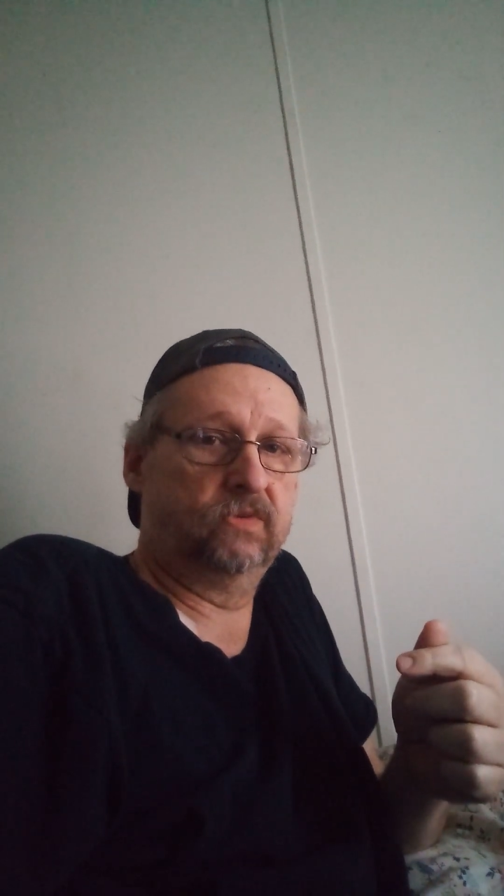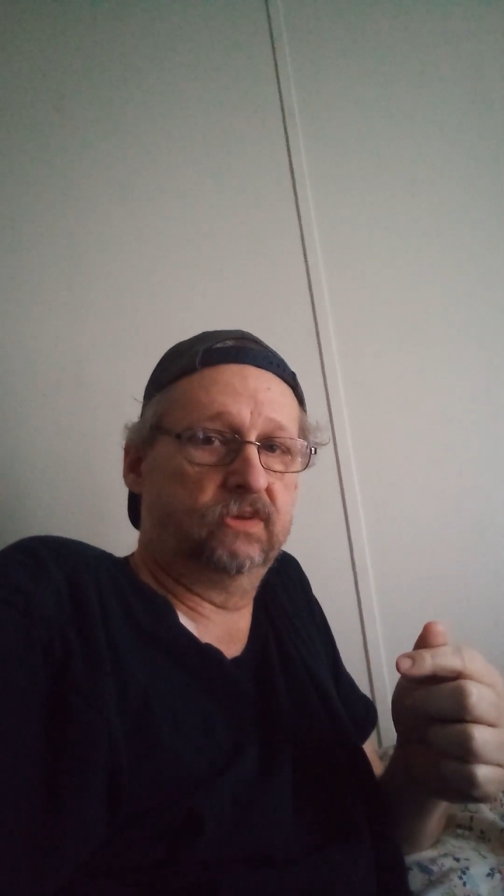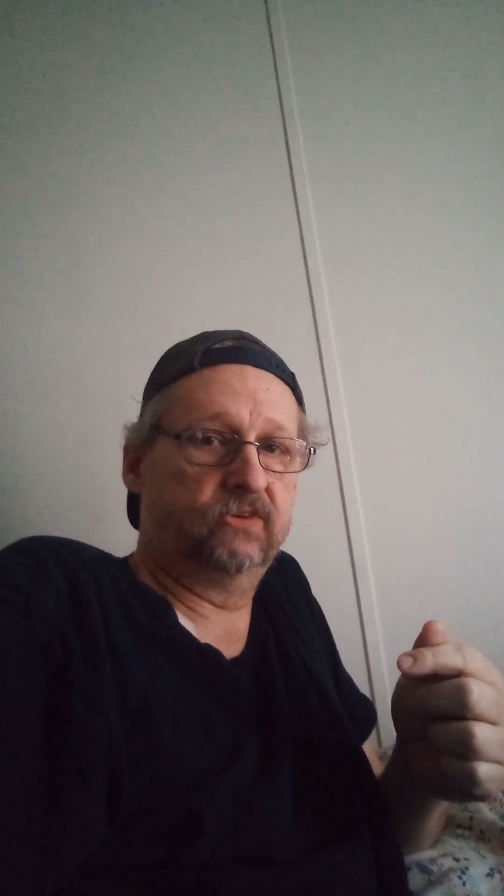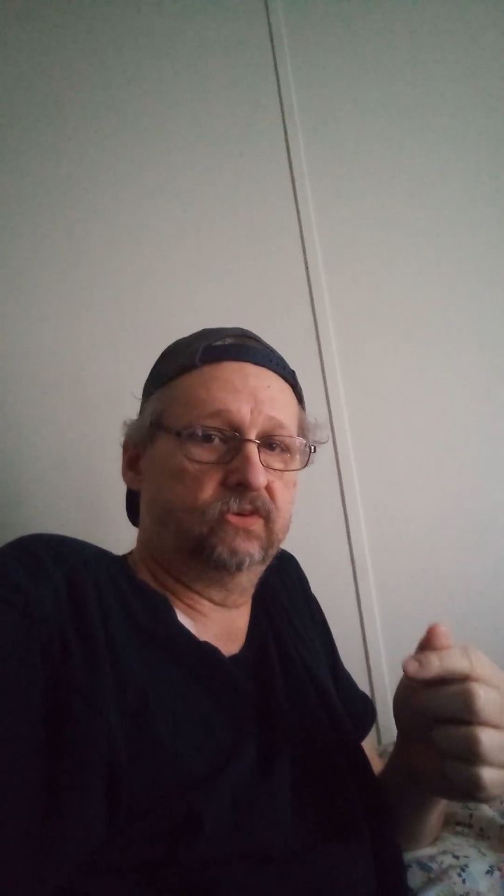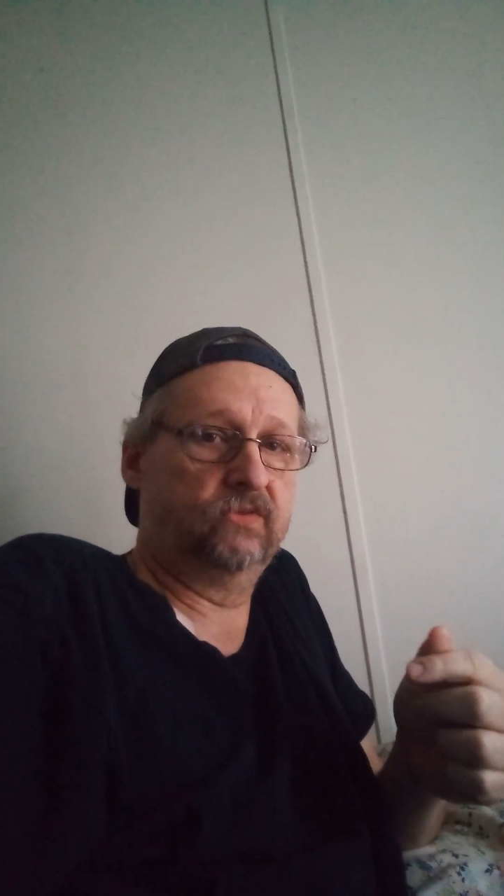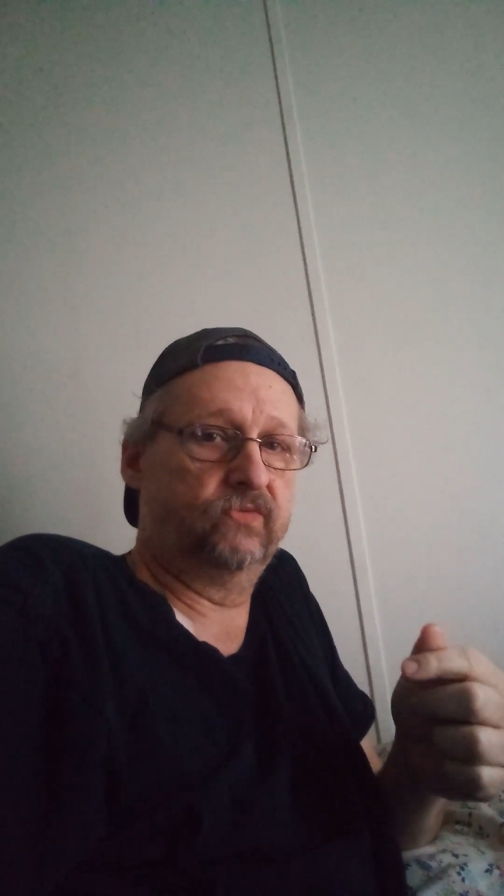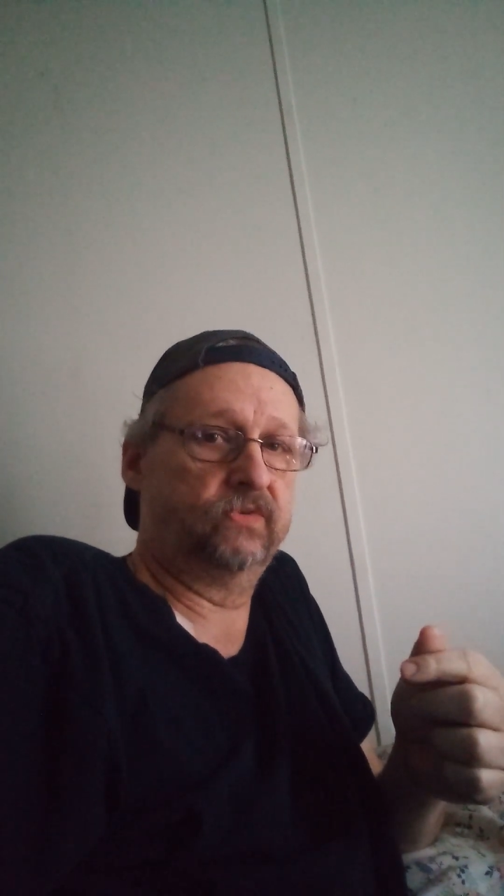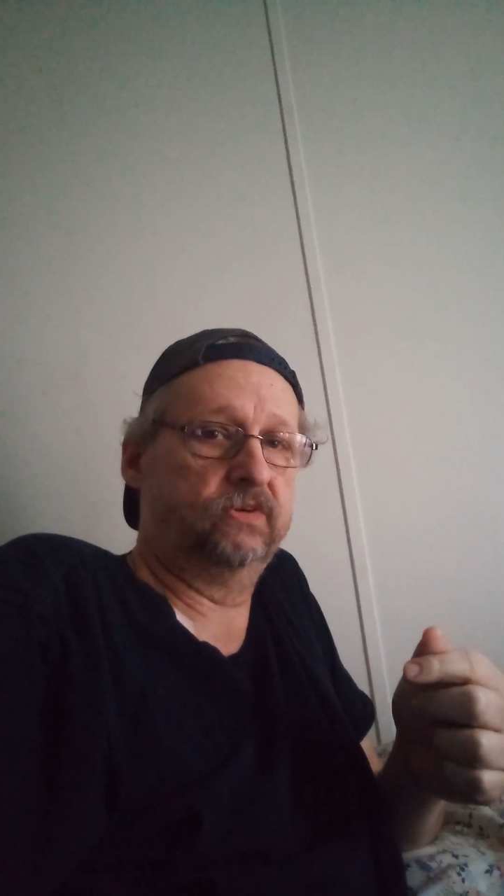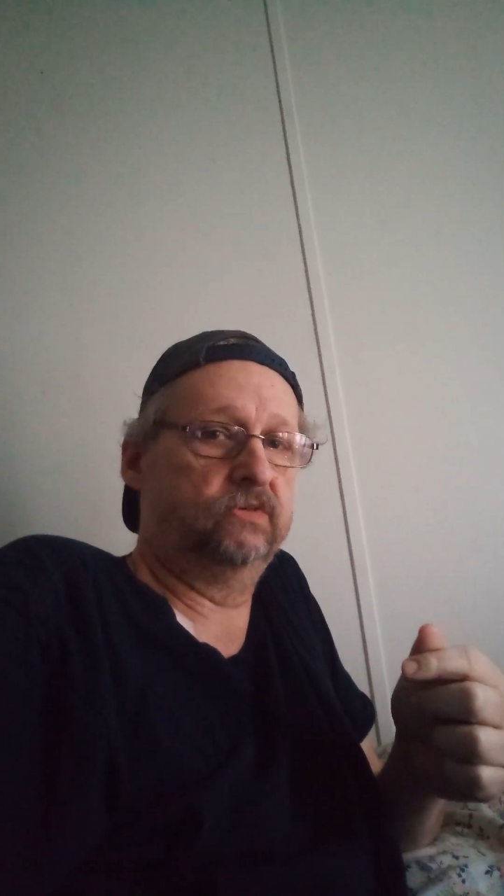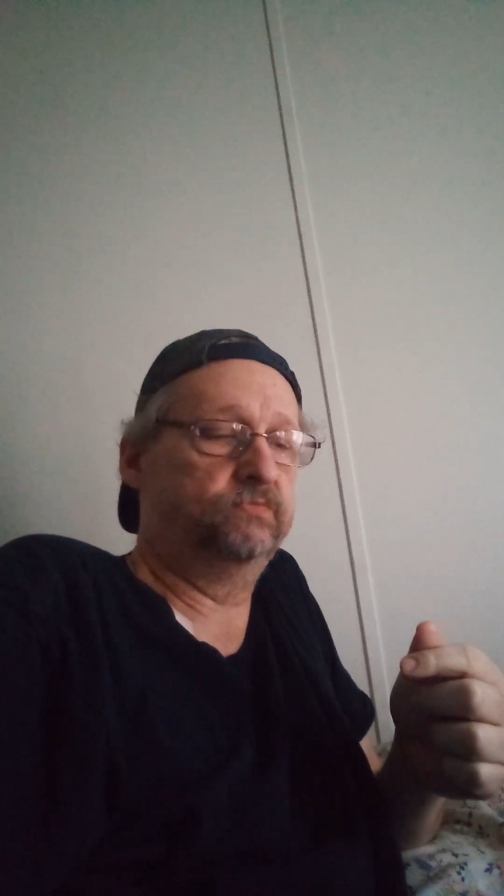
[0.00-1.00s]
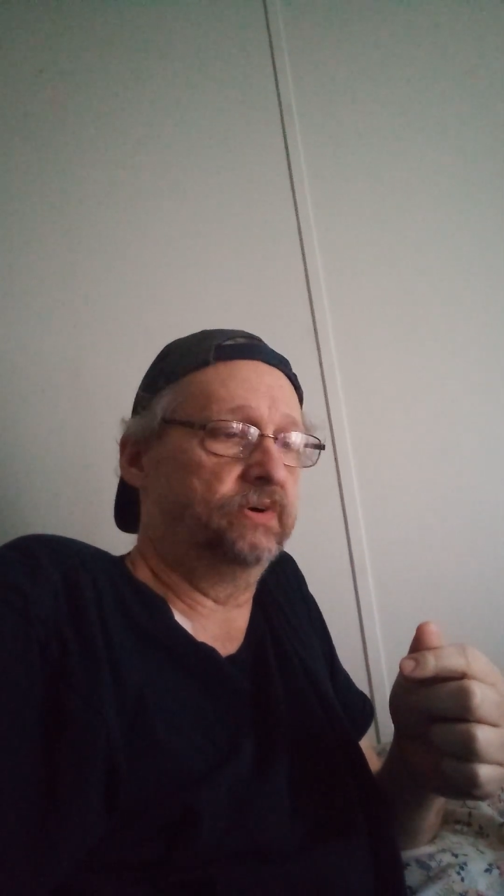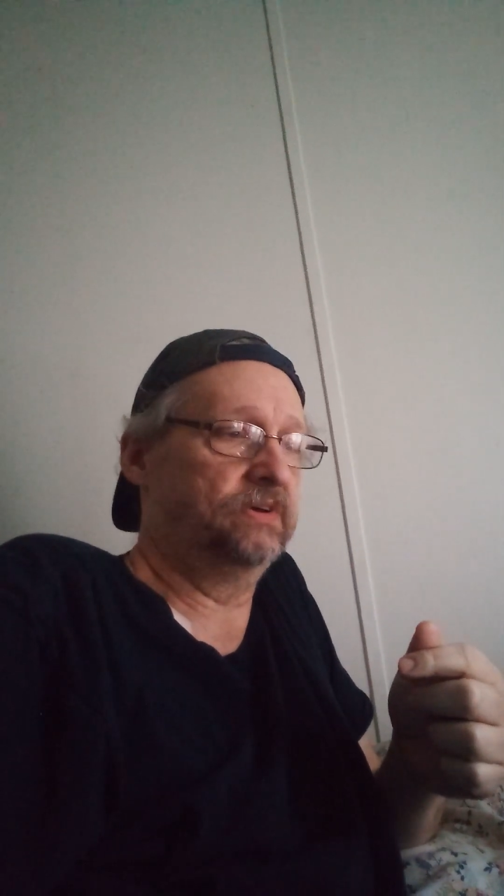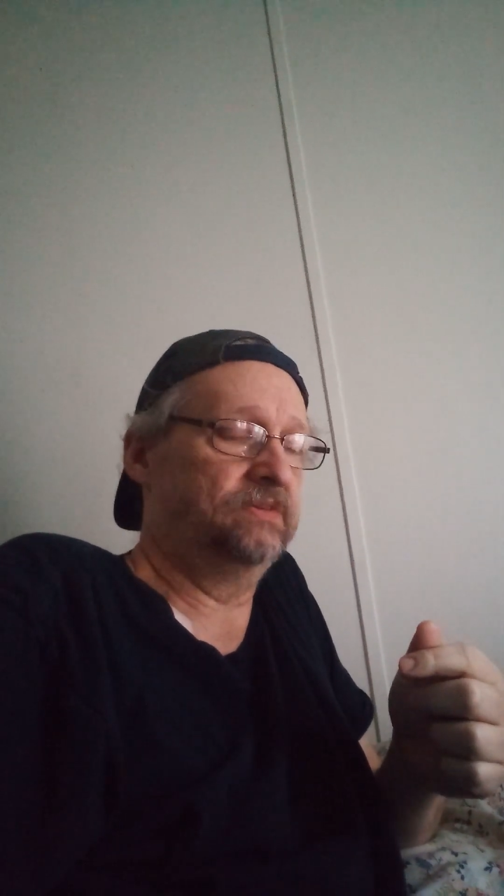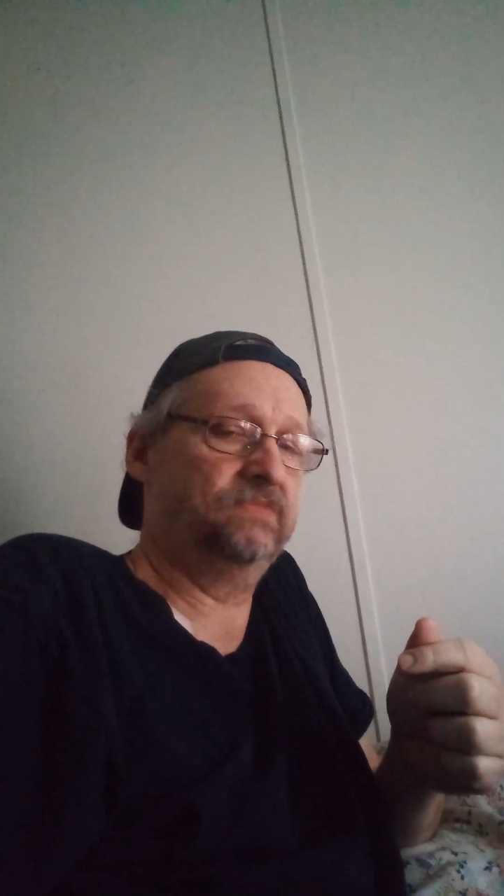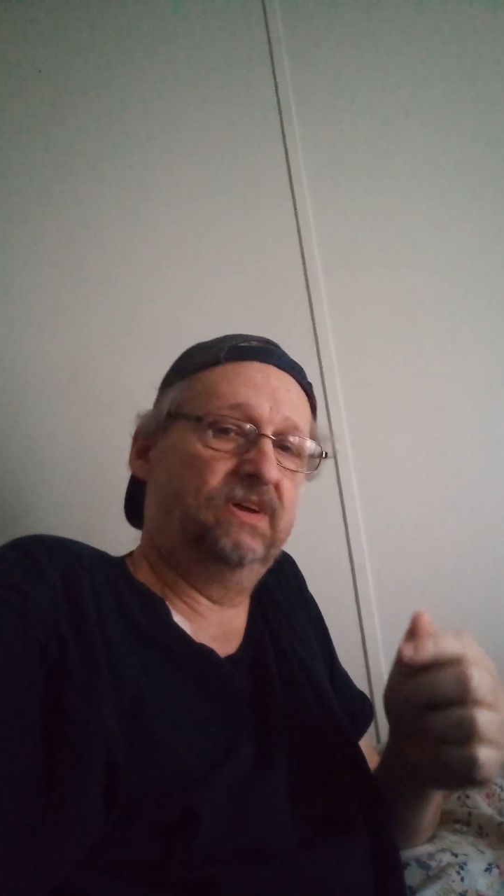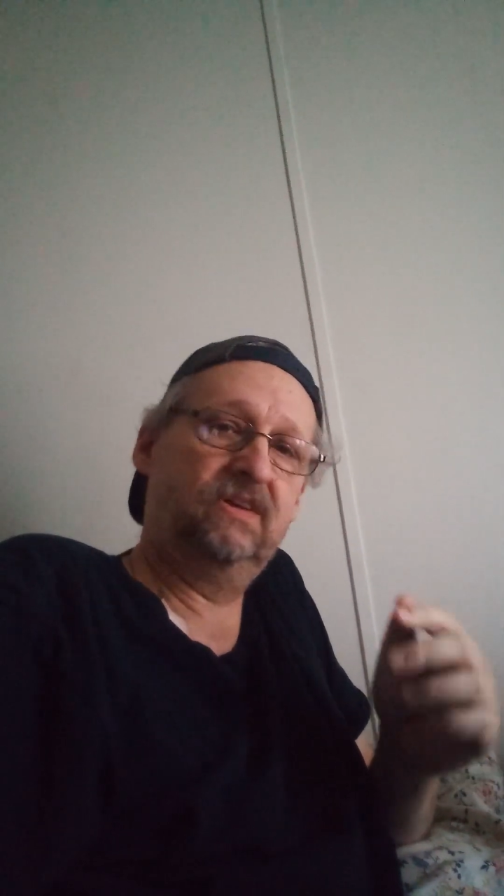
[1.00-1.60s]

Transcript: but it may not be so good